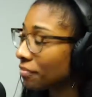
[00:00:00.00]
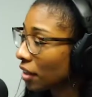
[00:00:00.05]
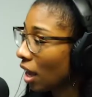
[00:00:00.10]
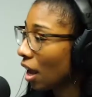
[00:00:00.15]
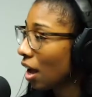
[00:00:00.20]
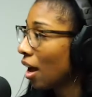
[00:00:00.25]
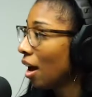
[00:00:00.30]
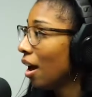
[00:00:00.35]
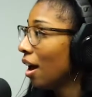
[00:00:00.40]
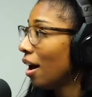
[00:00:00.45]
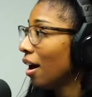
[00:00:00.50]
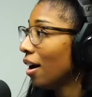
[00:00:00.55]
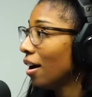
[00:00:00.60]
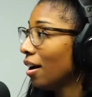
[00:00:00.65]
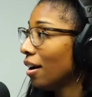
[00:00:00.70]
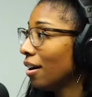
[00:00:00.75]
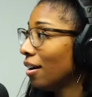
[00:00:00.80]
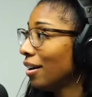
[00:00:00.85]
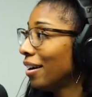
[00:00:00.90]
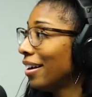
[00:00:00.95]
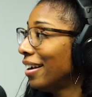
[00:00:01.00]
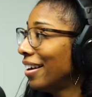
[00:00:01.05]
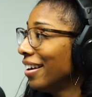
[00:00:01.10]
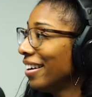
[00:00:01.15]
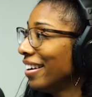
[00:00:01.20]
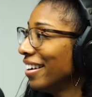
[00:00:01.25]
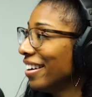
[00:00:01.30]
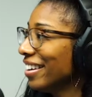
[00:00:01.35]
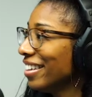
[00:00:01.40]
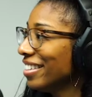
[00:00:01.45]
Oh,
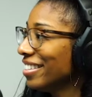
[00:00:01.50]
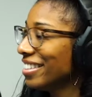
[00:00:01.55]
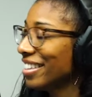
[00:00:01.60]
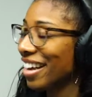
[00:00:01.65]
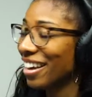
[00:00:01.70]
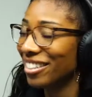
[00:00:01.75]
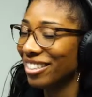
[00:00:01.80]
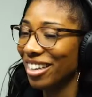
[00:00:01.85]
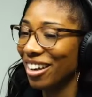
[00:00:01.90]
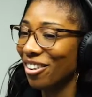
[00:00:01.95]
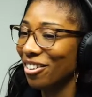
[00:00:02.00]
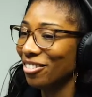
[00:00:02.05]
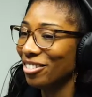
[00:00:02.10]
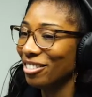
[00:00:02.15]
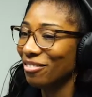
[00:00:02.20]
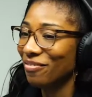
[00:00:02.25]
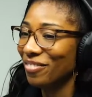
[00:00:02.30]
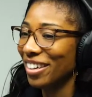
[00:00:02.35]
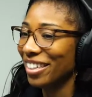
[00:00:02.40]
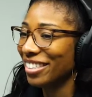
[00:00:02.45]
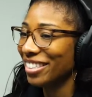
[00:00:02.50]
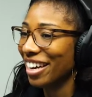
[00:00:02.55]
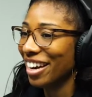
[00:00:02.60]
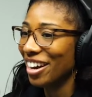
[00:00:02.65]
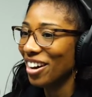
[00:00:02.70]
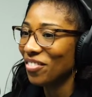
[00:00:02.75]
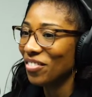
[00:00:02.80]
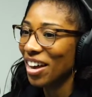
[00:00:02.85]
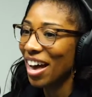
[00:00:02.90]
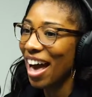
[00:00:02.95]
okay. That was my
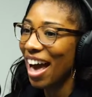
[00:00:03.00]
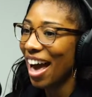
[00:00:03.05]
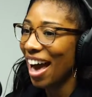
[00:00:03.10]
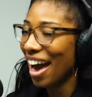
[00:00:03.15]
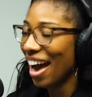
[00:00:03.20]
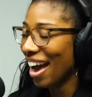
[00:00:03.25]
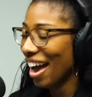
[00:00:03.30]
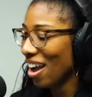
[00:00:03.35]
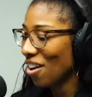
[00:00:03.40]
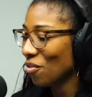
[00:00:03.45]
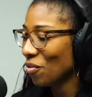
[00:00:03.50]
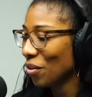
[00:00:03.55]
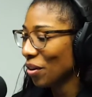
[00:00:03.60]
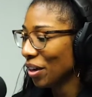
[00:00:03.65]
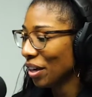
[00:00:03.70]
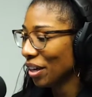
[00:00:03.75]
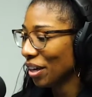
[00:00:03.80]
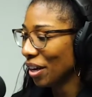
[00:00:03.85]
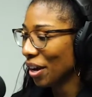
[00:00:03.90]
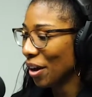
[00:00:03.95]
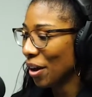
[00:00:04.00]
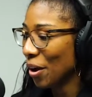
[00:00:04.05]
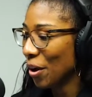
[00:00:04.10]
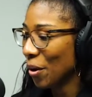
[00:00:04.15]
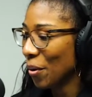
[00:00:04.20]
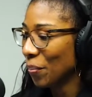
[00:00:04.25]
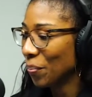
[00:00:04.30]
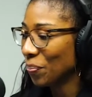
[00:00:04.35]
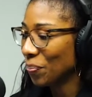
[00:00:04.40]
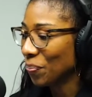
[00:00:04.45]
job. I would
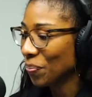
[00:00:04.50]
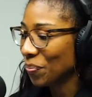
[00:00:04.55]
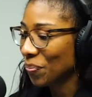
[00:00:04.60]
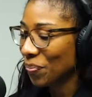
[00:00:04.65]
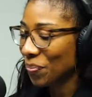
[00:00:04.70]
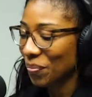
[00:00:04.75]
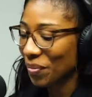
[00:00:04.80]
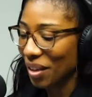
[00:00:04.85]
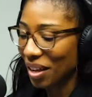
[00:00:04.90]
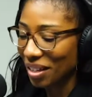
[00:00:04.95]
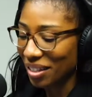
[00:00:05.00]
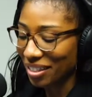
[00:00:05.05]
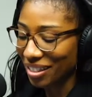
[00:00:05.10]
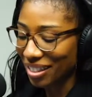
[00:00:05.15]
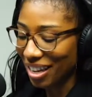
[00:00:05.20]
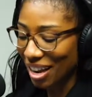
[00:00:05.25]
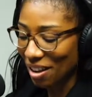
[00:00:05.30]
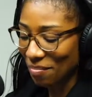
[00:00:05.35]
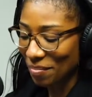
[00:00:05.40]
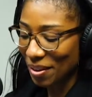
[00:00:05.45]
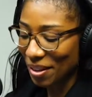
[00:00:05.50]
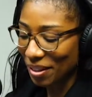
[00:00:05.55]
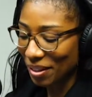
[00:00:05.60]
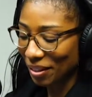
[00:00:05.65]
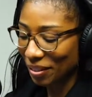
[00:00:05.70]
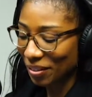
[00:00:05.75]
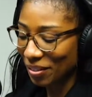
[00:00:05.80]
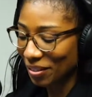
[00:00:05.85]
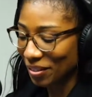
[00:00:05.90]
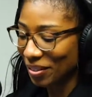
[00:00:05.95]
type in the
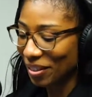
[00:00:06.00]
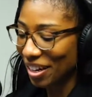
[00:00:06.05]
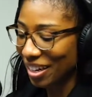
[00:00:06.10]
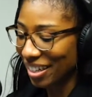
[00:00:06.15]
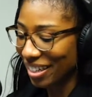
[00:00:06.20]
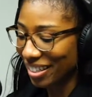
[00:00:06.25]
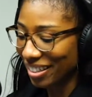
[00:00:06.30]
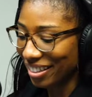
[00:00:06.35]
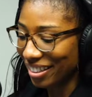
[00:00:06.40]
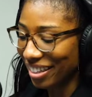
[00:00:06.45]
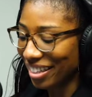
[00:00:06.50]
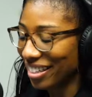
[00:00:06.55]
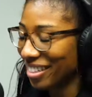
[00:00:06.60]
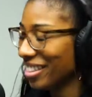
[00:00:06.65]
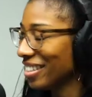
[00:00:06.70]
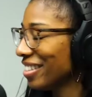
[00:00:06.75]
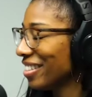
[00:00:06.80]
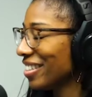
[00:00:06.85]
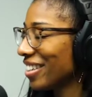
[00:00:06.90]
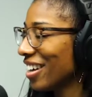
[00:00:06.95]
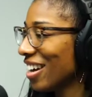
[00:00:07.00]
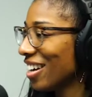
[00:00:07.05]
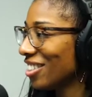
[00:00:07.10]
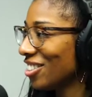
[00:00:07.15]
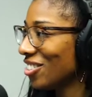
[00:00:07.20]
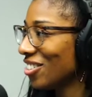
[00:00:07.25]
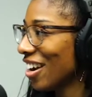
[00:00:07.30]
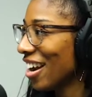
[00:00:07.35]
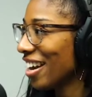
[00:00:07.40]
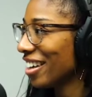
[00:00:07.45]
little things into the
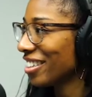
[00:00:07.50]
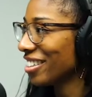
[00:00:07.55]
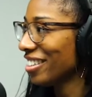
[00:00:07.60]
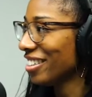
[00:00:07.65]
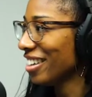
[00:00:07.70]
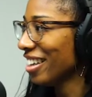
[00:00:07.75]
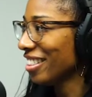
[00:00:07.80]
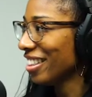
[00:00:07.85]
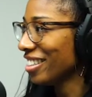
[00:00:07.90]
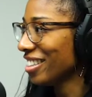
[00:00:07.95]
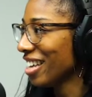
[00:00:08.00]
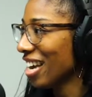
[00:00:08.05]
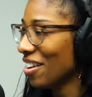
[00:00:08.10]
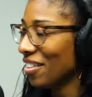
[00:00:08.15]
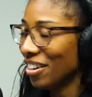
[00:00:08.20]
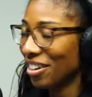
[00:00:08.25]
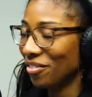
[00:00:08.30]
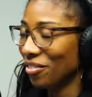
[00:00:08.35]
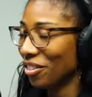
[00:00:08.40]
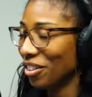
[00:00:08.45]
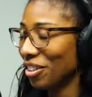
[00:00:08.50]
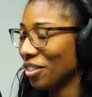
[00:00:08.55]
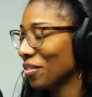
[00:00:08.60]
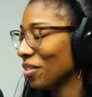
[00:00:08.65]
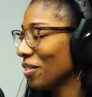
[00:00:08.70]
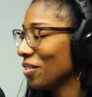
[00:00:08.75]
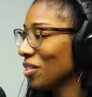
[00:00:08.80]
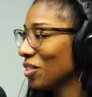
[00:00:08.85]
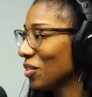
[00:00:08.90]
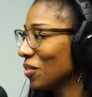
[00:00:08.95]
contracts. And at the time, I didn't really know what I
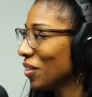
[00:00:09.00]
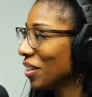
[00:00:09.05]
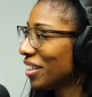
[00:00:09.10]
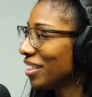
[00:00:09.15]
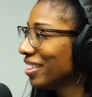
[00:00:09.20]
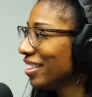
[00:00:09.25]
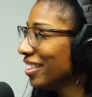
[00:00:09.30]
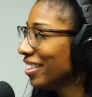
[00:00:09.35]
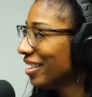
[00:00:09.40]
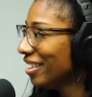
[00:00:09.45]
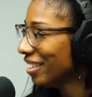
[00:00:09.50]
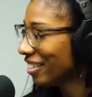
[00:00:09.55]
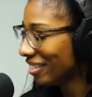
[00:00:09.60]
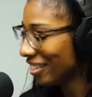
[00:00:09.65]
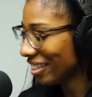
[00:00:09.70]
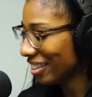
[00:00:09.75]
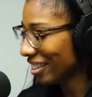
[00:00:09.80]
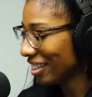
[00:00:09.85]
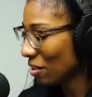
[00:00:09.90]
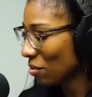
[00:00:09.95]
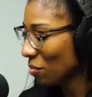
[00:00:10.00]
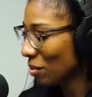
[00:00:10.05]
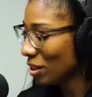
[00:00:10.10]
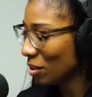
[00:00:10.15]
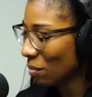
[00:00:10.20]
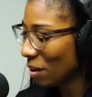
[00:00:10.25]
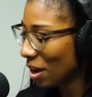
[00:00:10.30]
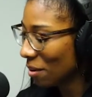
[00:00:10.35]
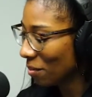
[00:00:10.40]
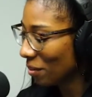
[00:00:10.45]
was doing. Mm-hmm. You know, they just give me a piece
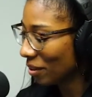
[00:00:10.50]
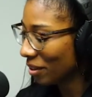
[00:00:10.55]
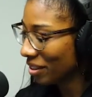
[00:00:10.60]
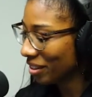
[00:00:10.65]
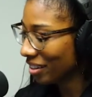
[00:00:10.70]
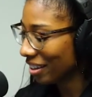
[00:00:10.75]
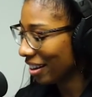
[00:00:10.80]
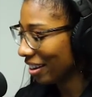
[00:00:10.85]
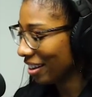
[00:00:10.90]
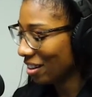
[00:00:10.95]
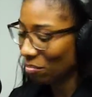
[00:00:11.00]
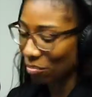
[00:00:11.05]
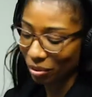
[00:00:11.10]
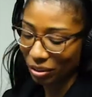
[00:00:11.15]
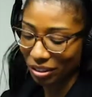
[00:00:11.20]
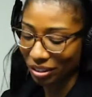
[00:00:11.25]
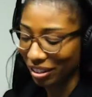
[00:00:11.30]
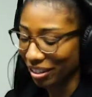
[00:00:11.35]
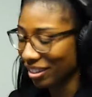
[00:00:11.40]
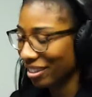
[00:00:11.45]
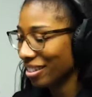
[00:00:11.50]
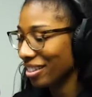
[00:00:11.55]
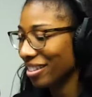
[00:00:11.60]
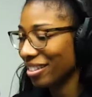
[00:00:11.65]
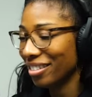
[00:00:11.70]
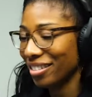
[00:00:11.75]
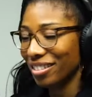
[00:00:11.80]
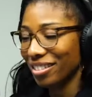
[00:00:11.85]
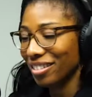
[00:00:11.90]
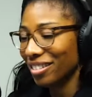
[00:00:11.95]
of paper and say, input this,
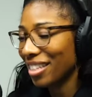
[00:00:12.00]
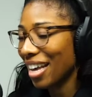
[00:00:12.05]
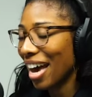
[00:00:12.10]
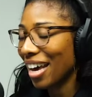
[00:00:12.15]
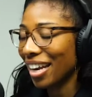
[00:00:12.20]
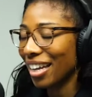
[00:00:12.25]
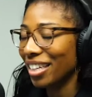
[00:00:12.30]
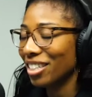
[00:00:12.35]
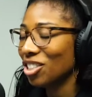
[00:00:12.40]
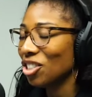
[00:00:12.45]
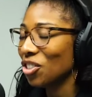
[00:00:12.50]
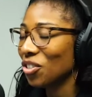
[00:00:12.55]
data entry.